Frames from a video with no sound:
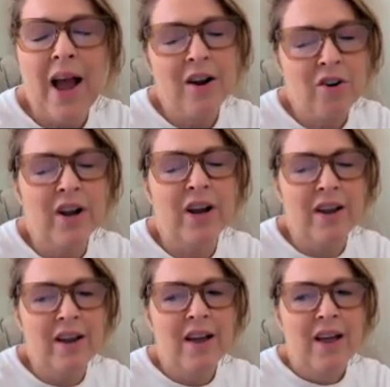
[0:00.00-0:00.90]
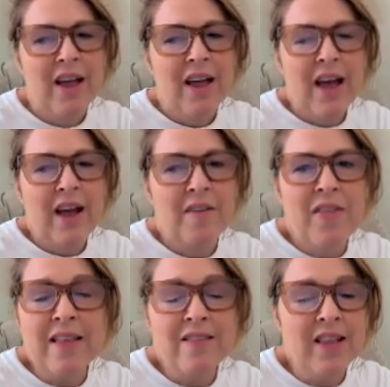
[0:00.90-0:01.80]
I agree.
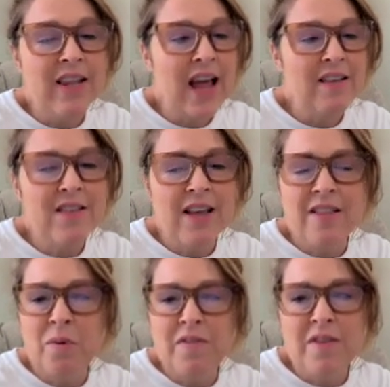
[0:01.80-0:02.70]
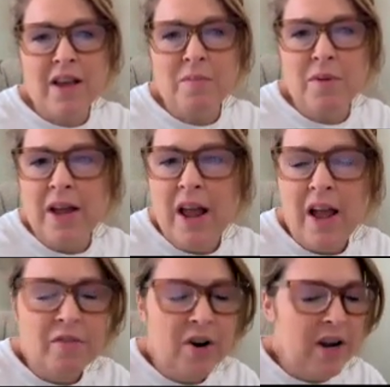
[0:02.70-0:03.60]
That's the last thing that we've said in
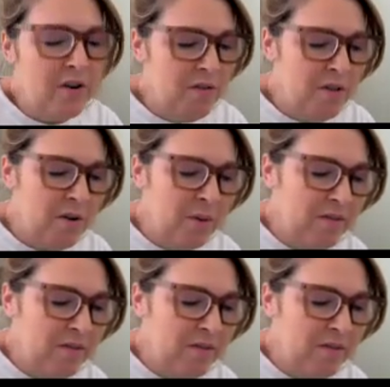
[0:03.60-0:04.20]
every interview that we've